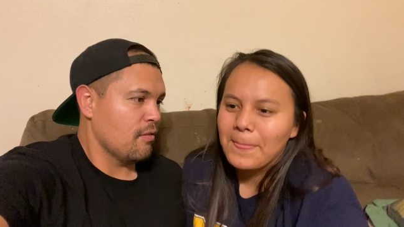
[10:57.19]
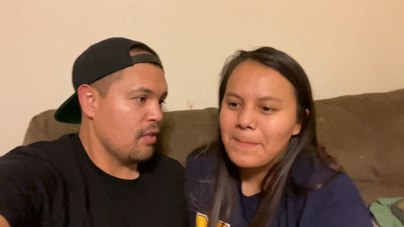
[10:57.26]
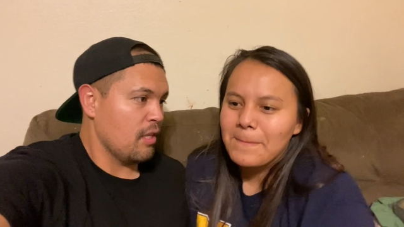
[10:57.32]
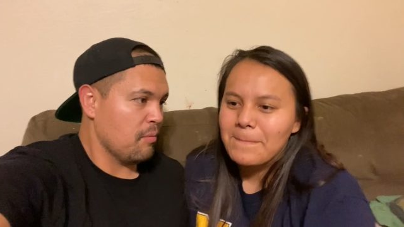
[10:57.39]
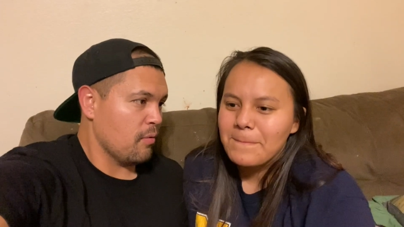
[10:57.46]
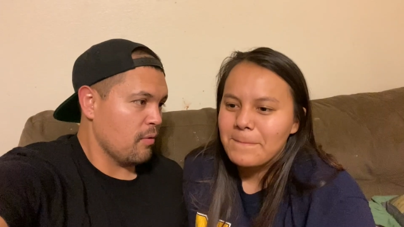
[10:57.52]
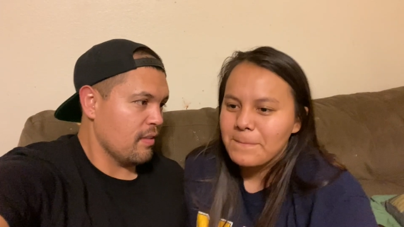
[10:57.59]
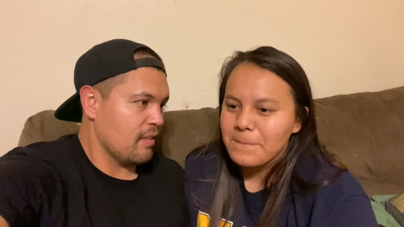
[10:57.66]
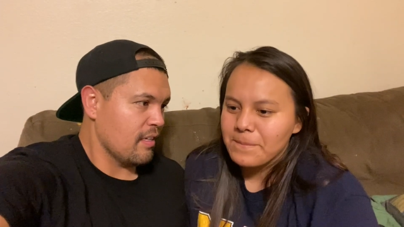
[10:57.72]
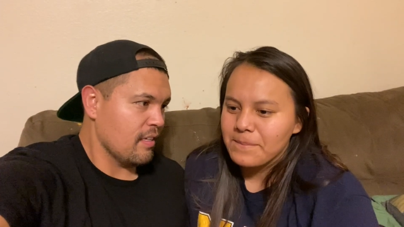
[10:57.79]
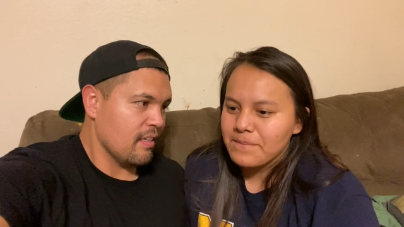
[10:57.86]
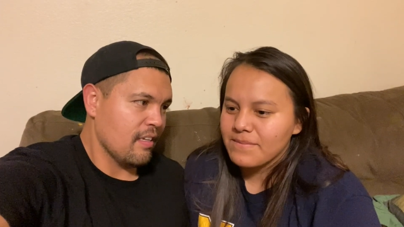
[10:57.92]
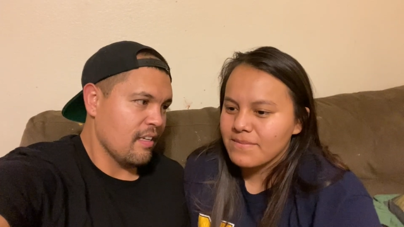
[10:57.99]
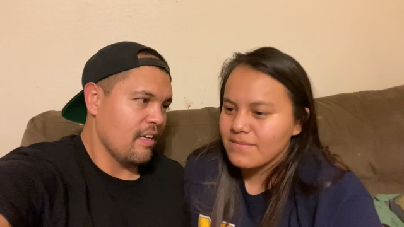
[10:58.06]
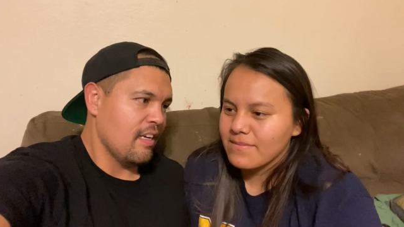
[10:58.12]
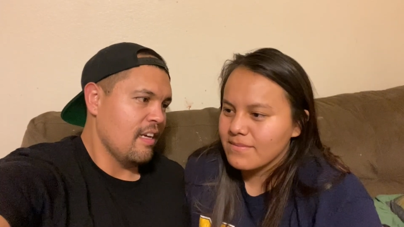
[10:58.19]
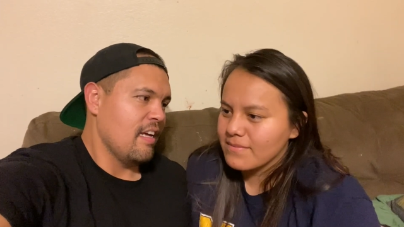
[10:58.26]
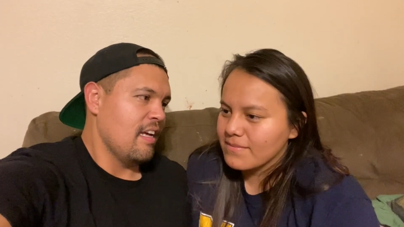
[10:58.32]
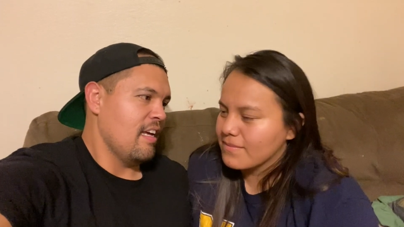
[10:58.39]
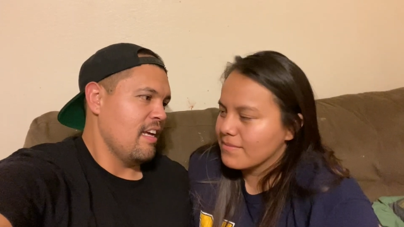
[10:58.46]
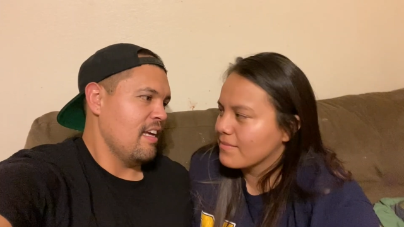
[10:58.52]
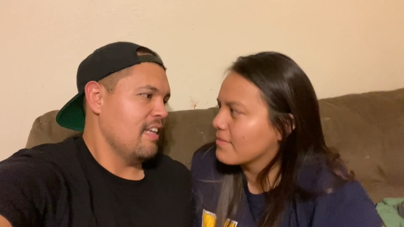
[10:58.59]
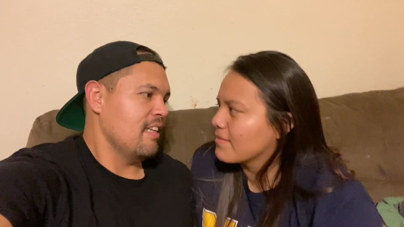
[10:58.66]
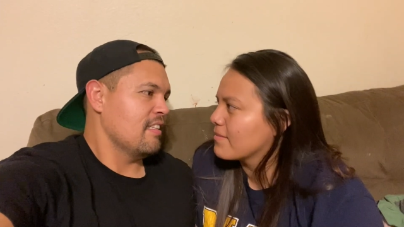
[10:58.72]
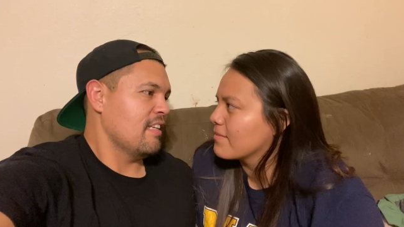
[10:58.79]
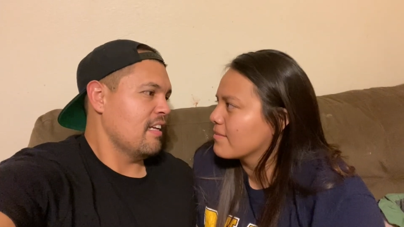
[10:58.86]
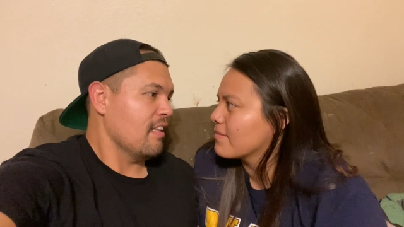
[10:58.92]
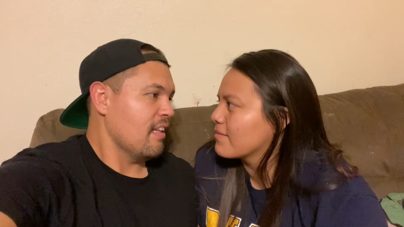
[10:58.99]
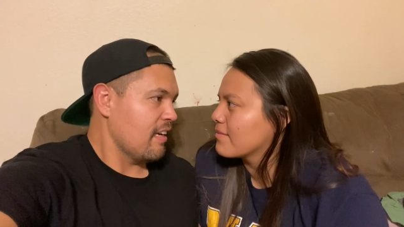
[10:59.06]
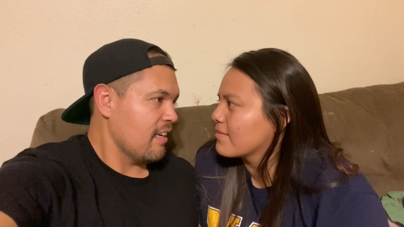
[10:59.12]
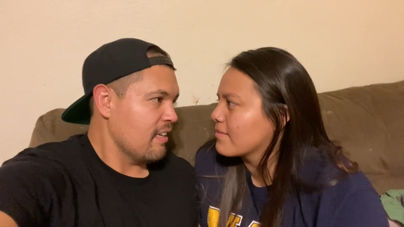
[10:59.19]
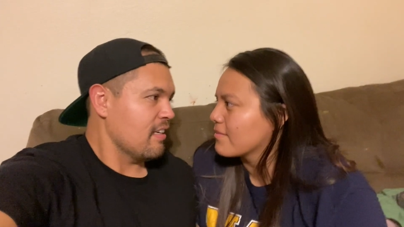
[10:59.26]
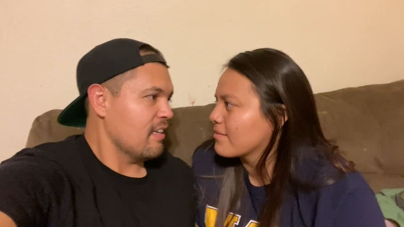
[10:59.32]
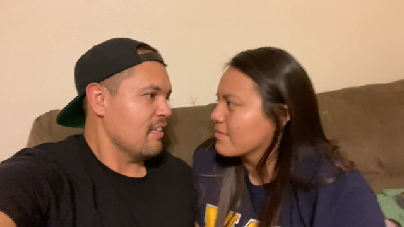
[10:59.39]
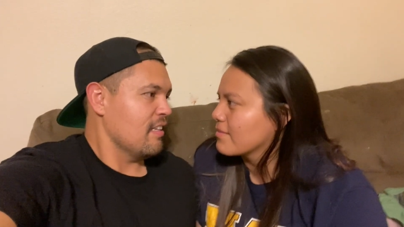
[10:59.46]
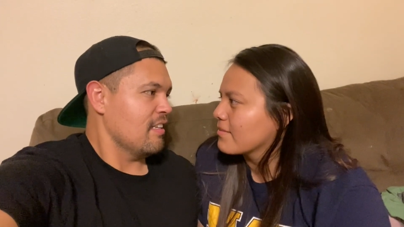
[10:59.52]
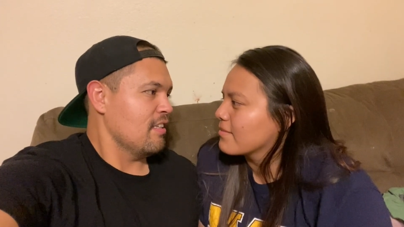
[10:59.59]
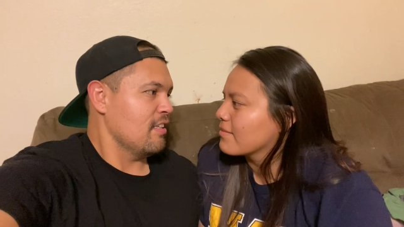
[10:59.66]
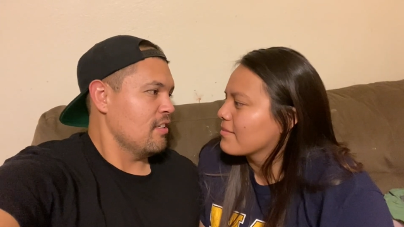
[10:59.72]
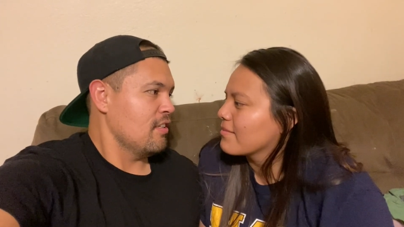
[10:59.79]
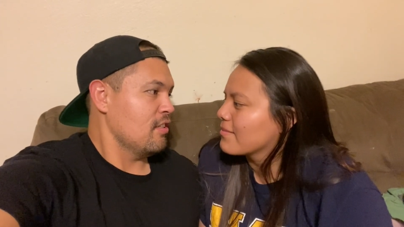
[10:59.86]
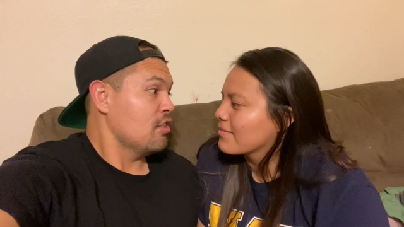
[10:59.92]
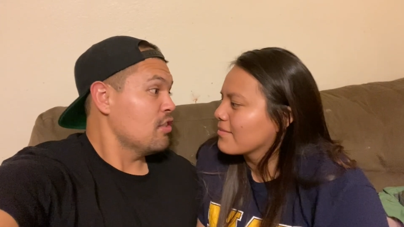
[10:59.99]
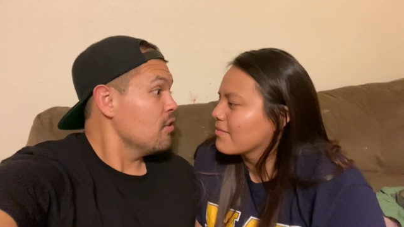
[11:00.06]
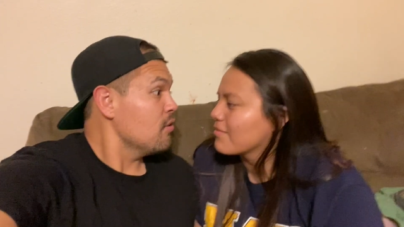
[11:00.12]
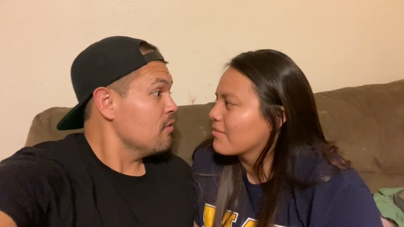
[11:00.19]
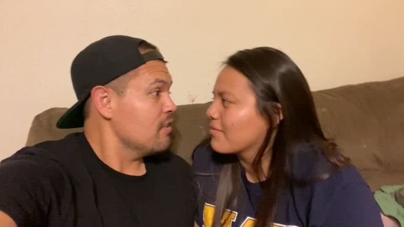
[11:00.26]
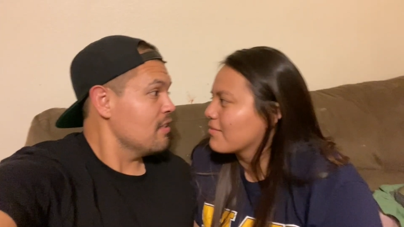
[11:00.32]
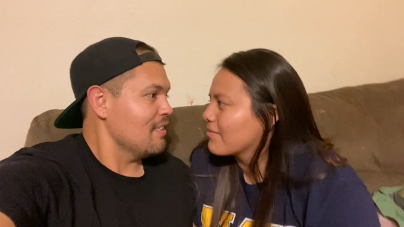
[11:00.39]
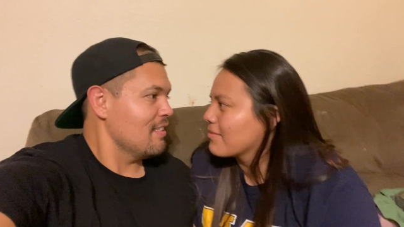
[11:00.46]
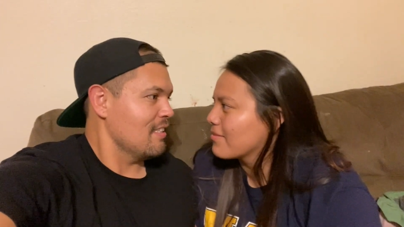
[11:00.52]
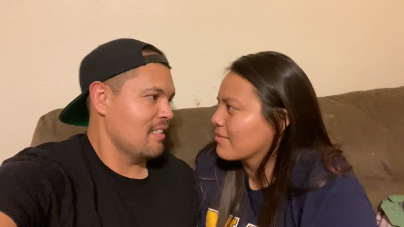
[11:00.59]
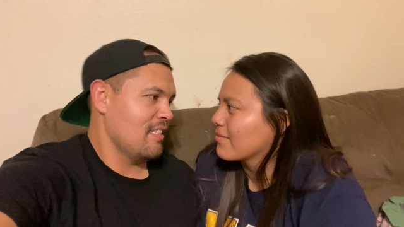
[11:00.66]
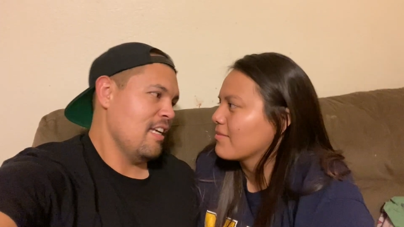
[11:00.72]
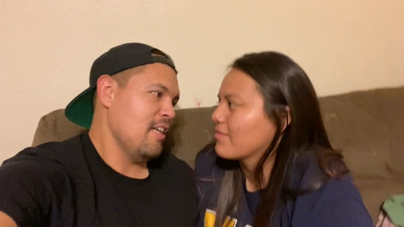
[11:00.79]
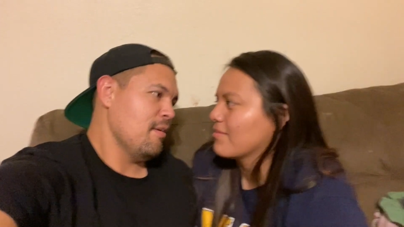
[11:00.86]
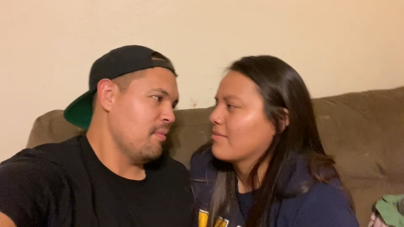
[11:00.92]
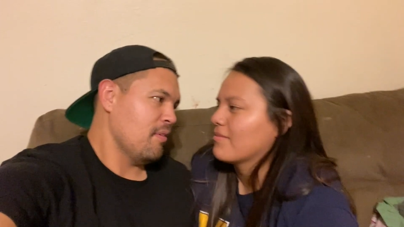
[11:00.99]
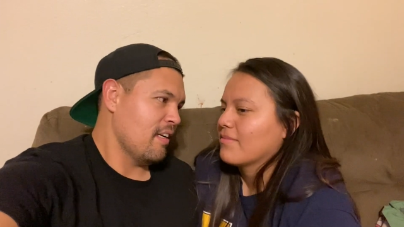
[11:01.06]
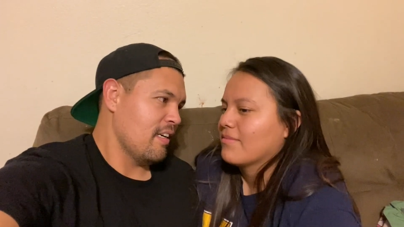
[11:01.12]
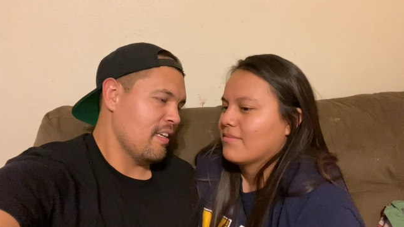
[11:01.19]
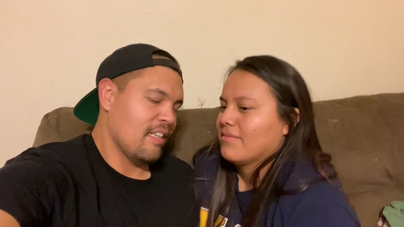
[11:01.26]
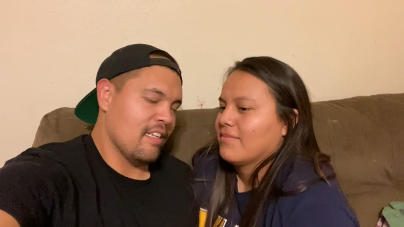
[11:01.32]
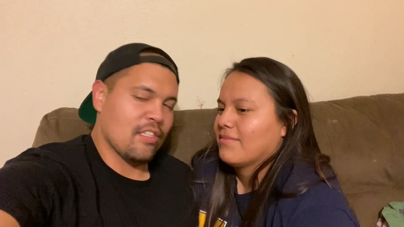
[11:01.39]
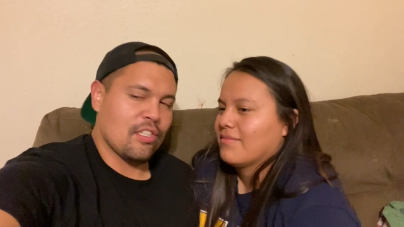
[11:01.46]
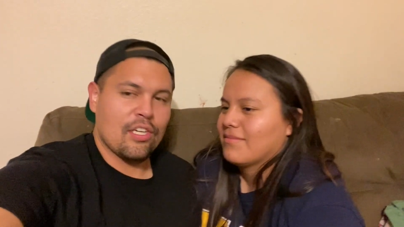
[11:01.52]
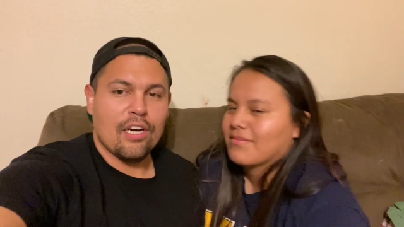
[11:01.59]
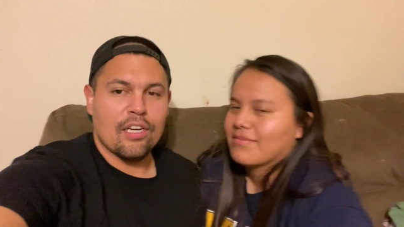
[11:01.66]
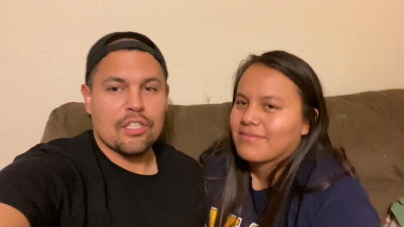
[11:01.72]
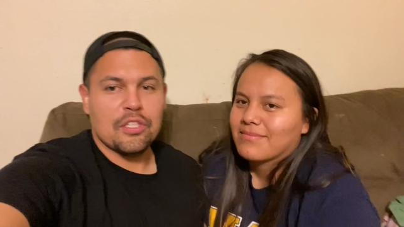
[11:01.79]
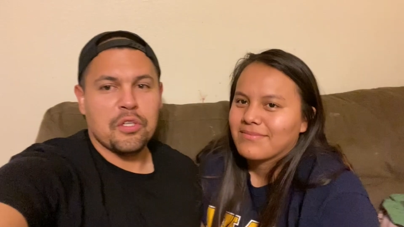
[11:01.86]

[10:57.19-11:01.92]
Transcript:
Speaker 1: Number one thing, is I like choosing to stay up late and talk to